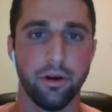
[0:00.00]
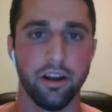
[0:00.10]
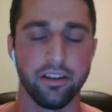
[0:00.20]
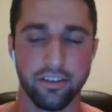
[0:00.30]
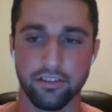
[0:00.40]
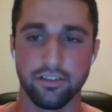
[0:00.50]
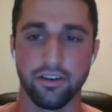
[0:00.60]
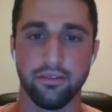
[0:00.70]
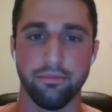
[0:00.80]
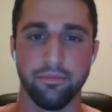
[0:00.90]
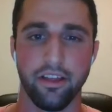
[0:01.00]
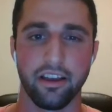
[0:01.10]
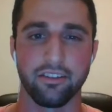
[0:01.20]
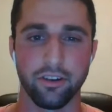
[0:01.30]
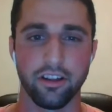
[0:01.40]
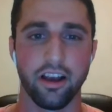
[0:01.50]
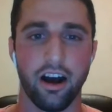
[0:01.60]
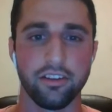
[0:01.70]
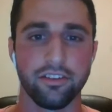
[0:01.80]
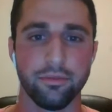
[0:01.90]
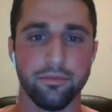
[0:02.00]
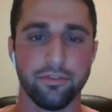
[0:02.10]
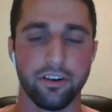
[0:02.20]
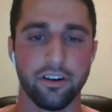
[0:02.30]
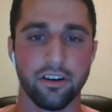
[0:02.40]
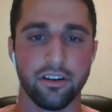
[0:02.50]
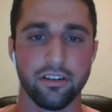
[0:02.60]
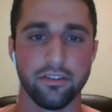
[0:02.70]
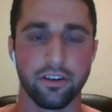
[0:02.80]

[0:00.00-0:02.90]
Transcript: but it's also like really awesome for